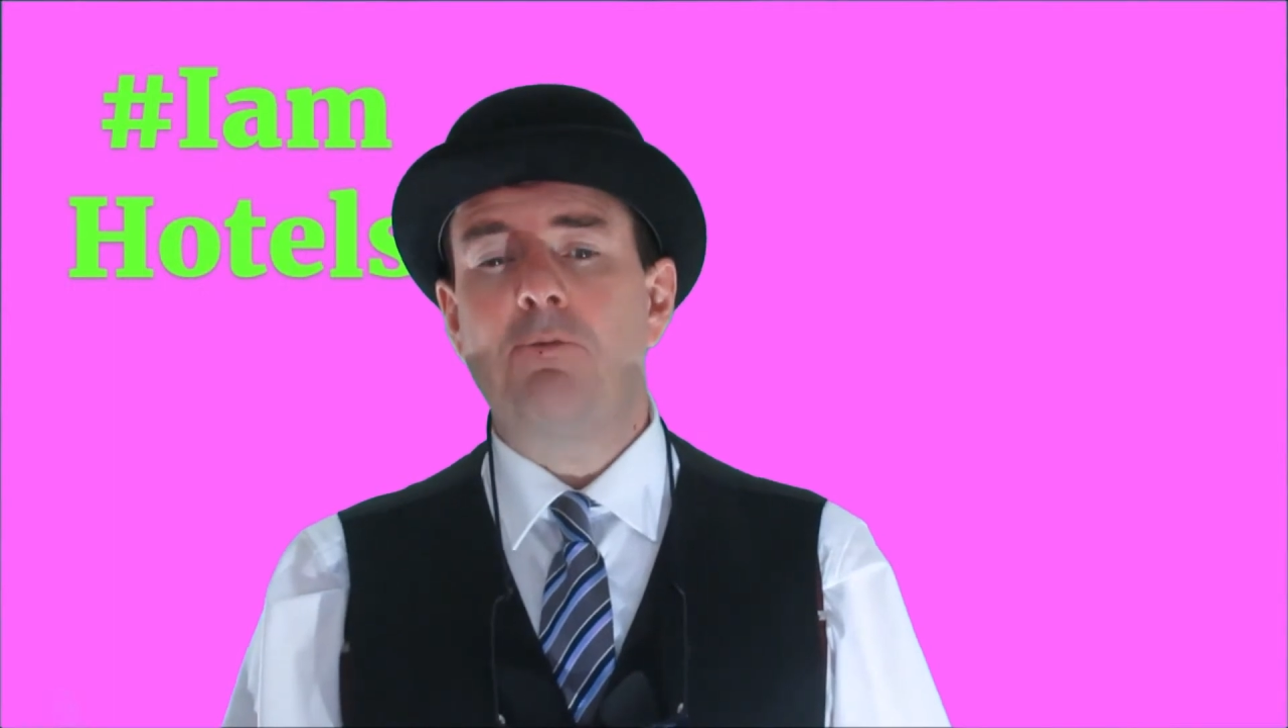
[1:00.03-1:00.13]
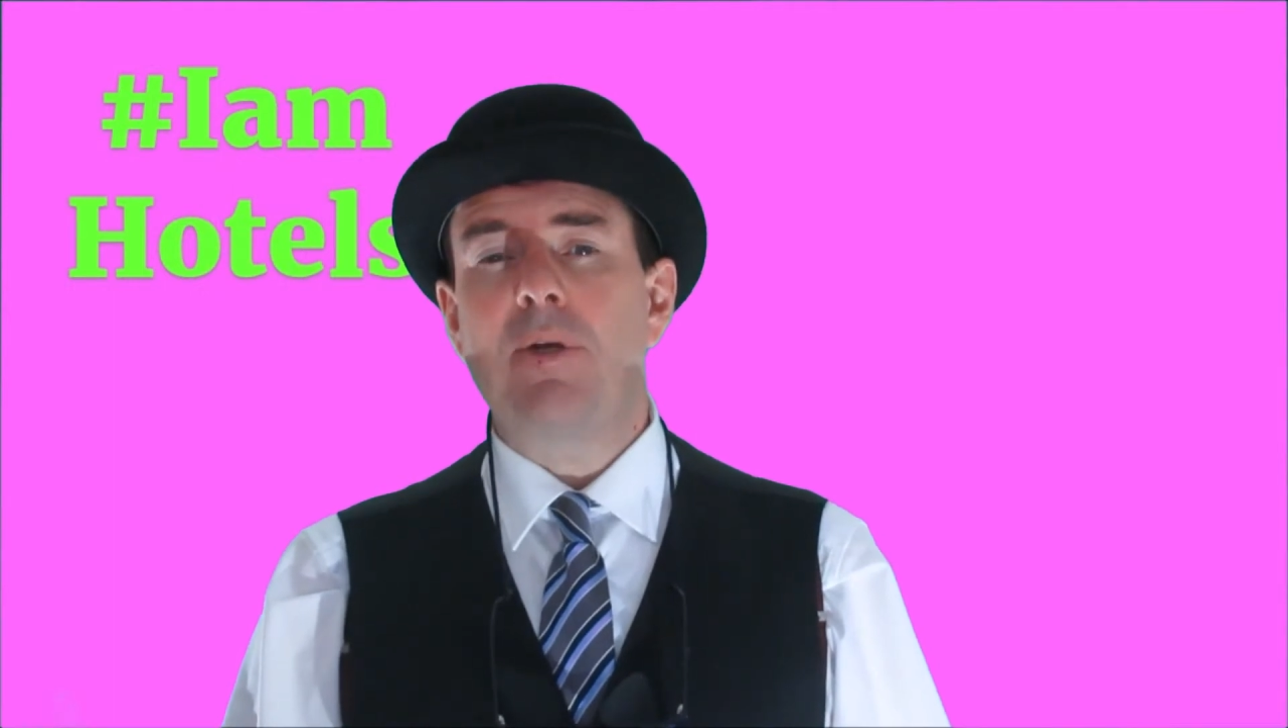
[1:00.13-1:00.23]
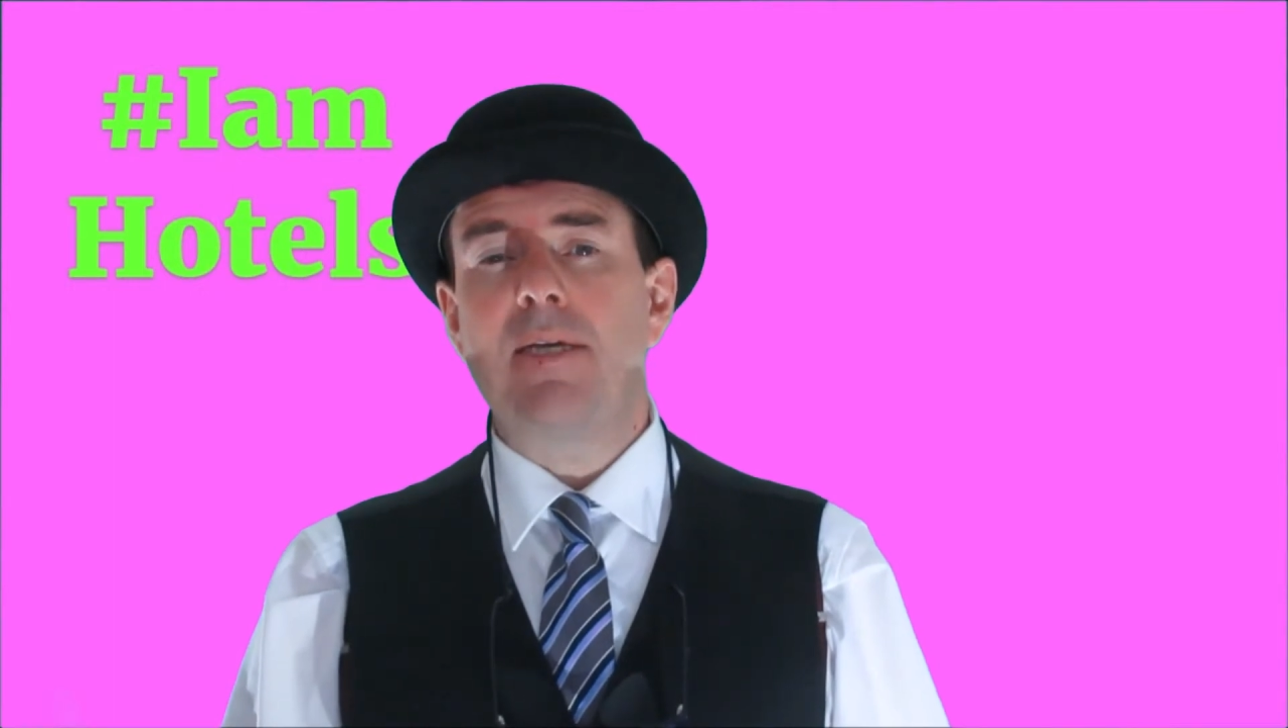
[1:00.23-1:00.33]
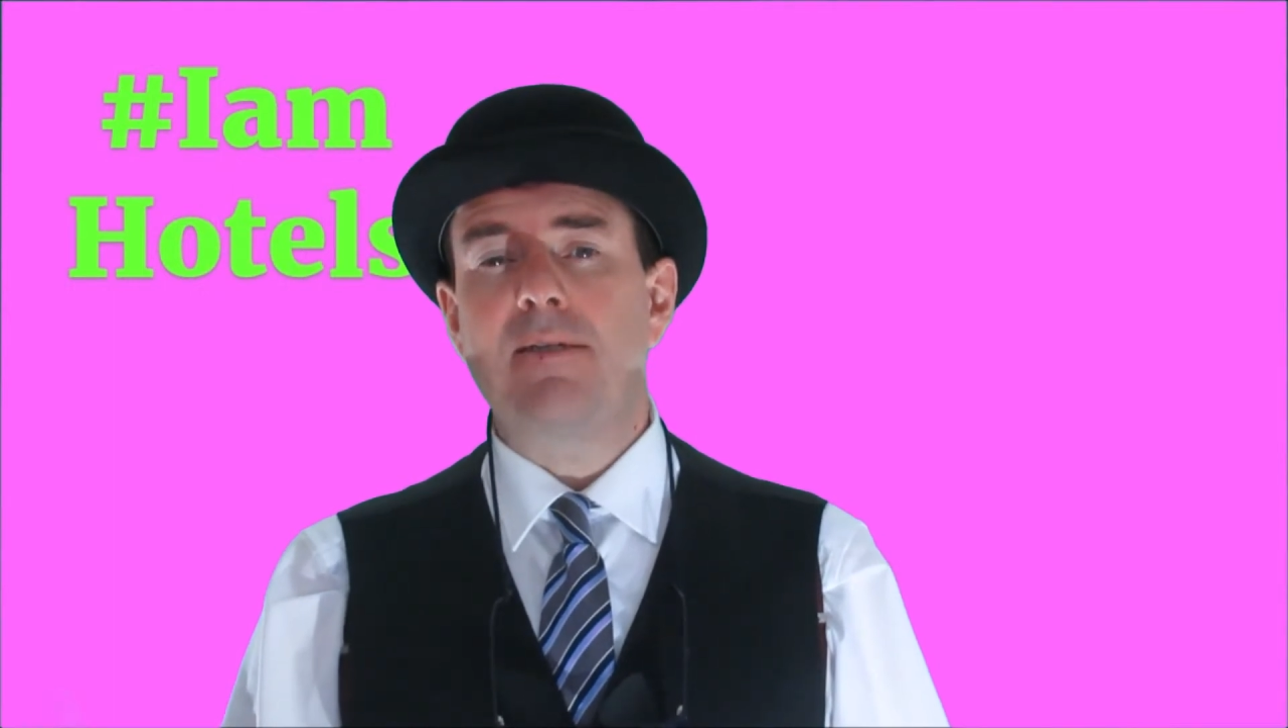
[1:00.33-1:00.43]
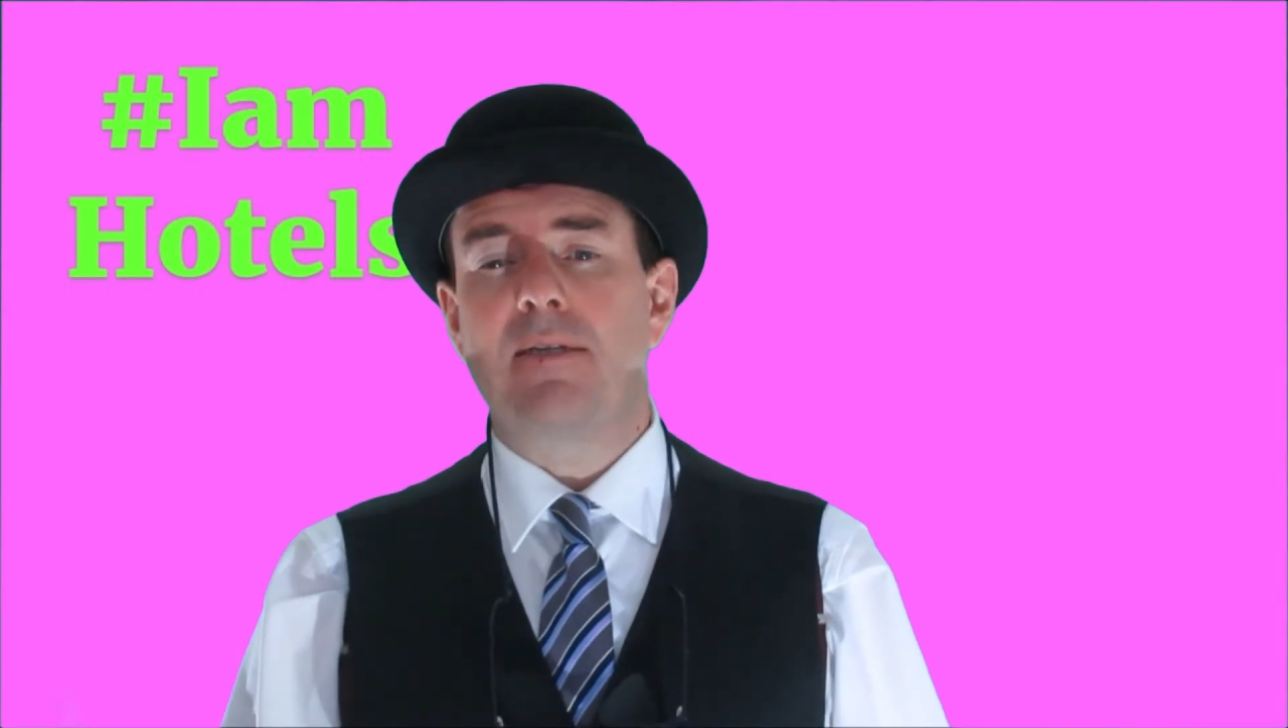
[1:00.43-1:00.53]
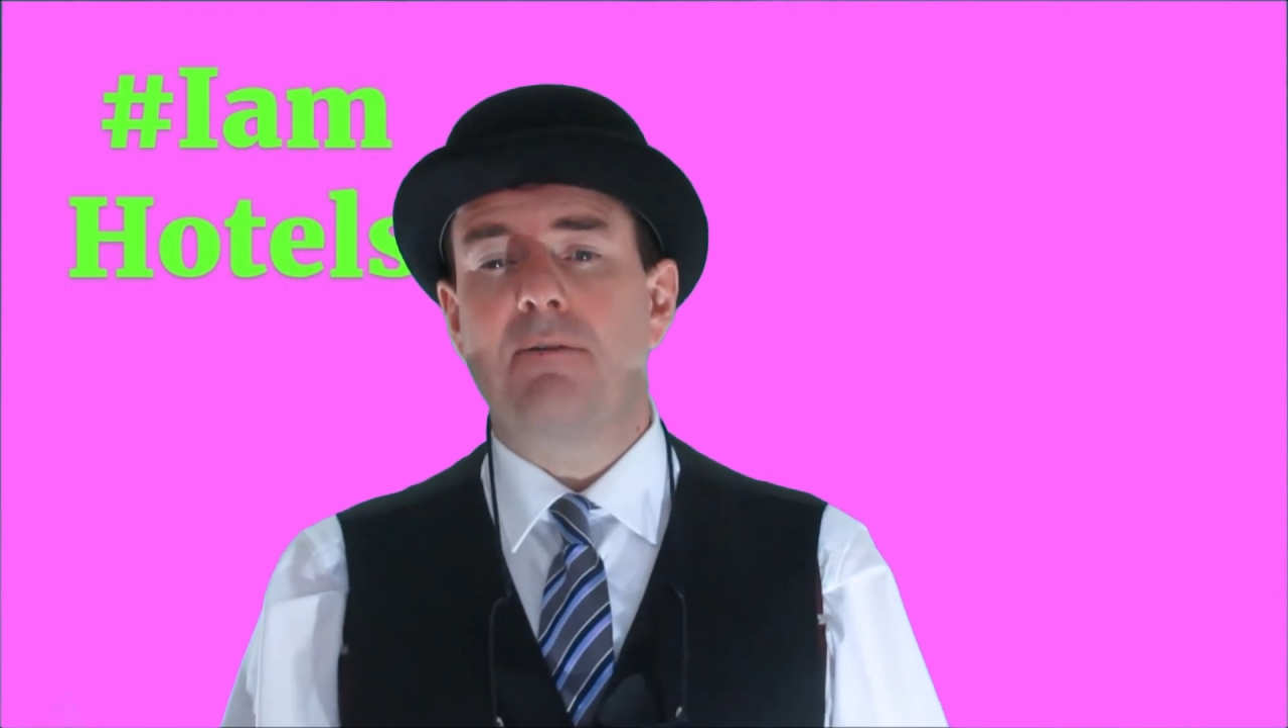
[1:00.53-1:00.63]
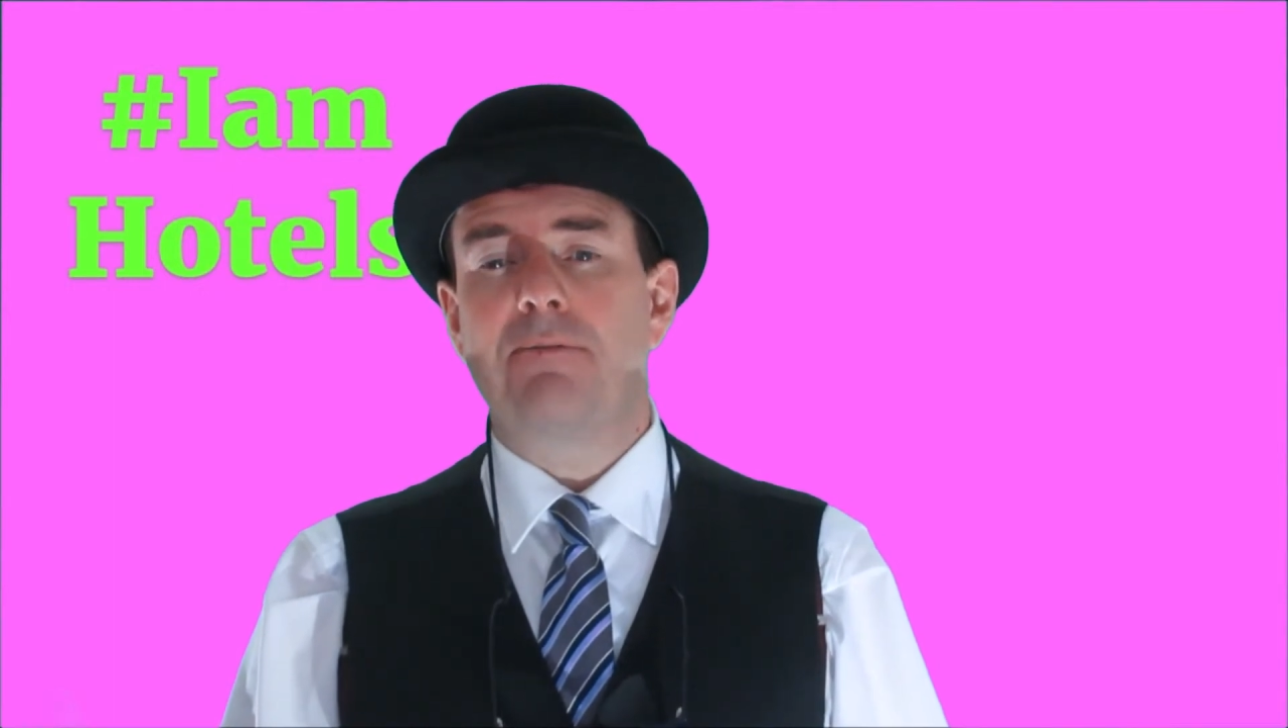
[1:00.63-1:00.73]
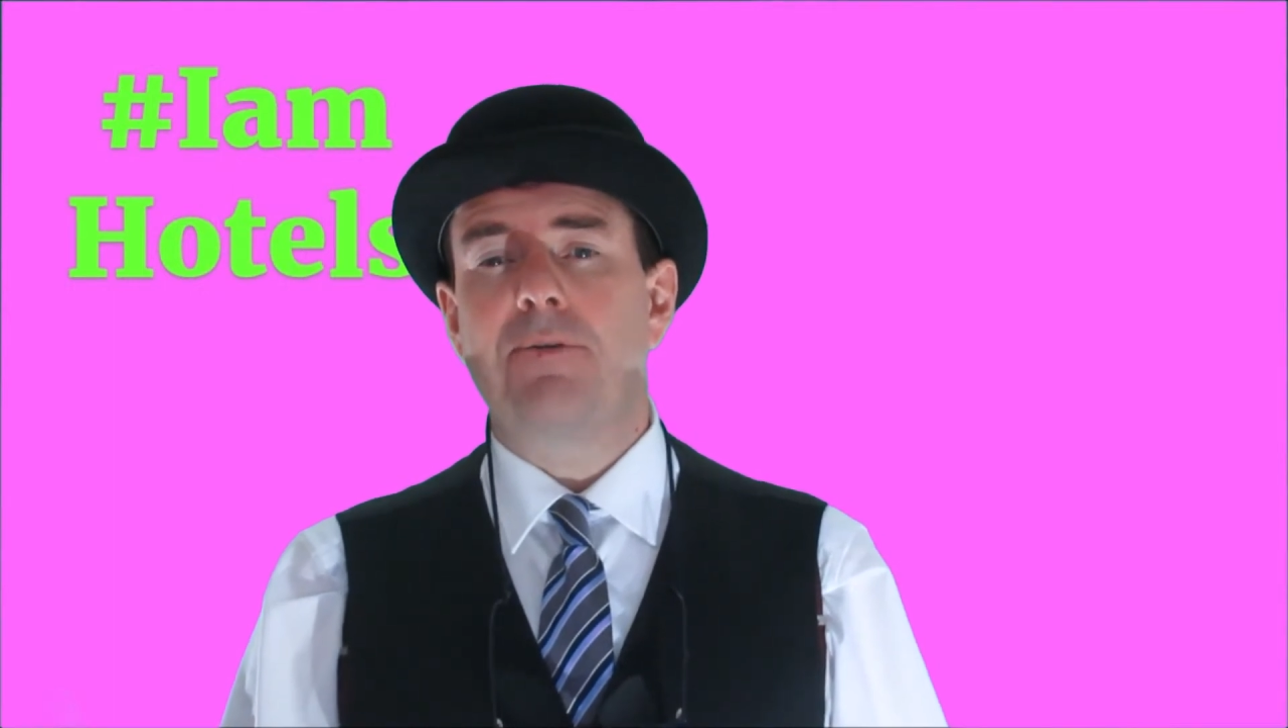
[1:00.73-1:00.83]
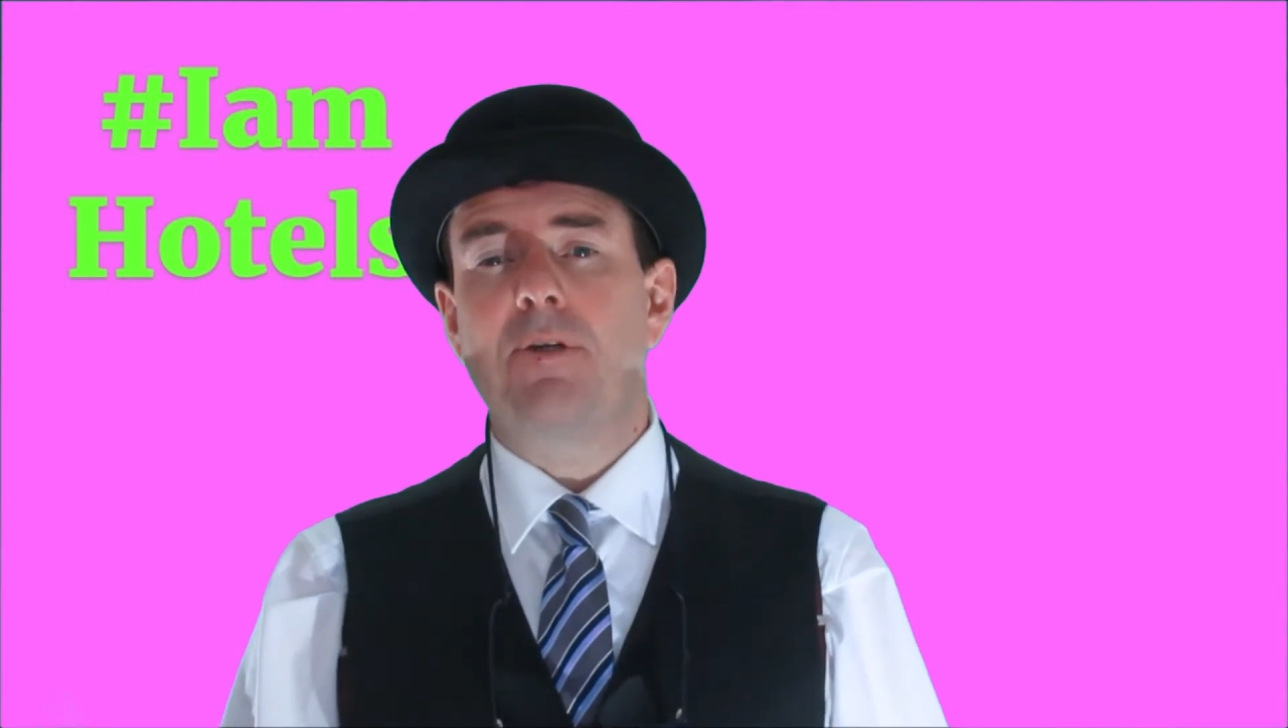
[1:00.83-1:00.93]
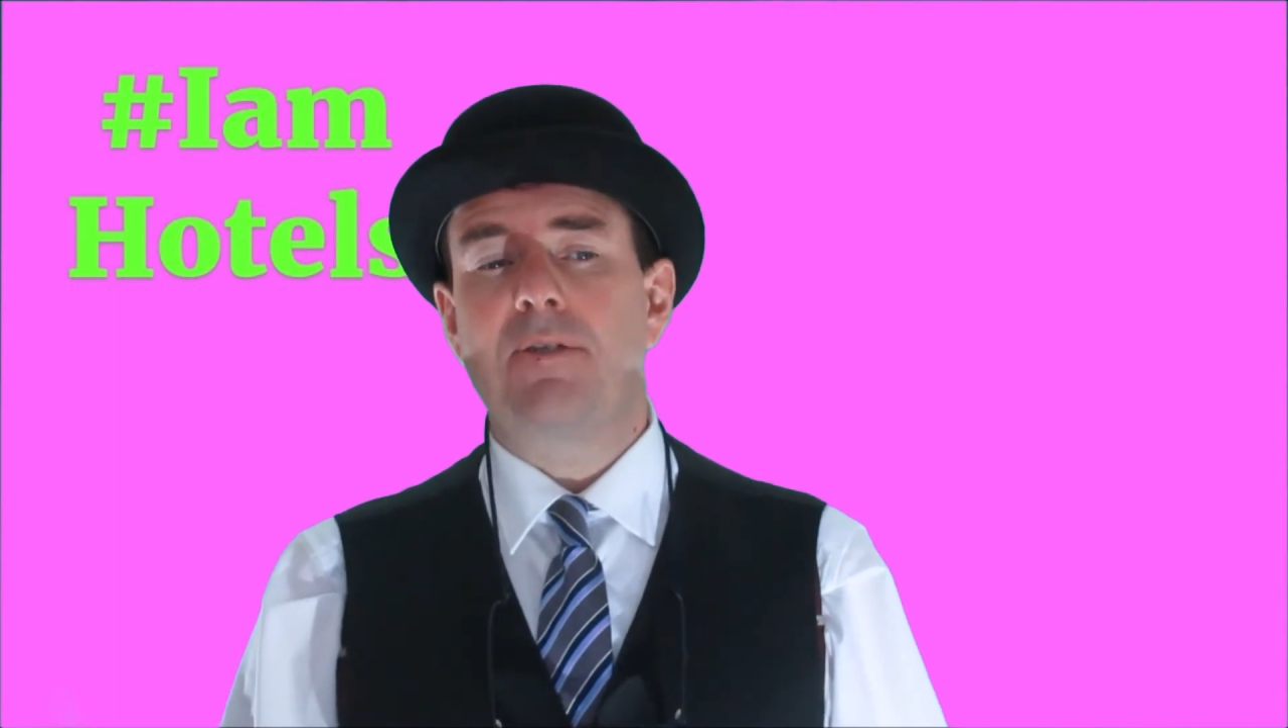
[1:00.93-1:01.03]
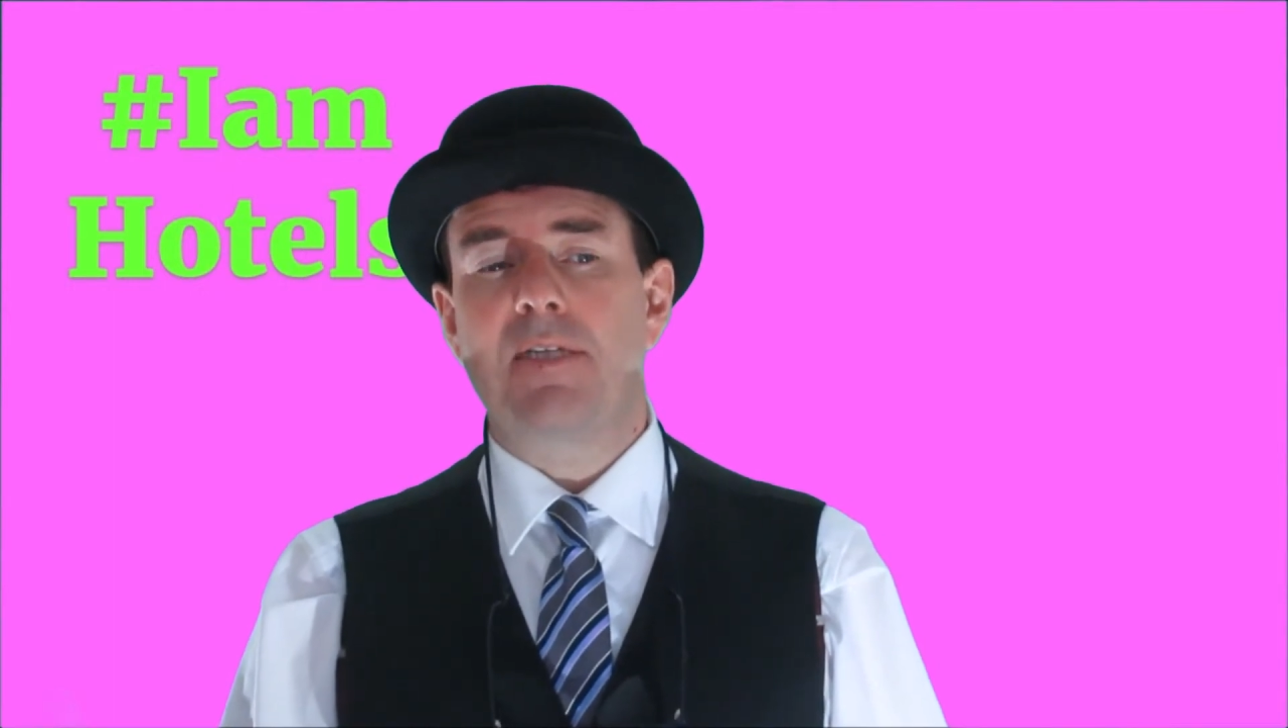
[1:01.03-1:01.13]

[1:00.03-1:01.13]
reason for your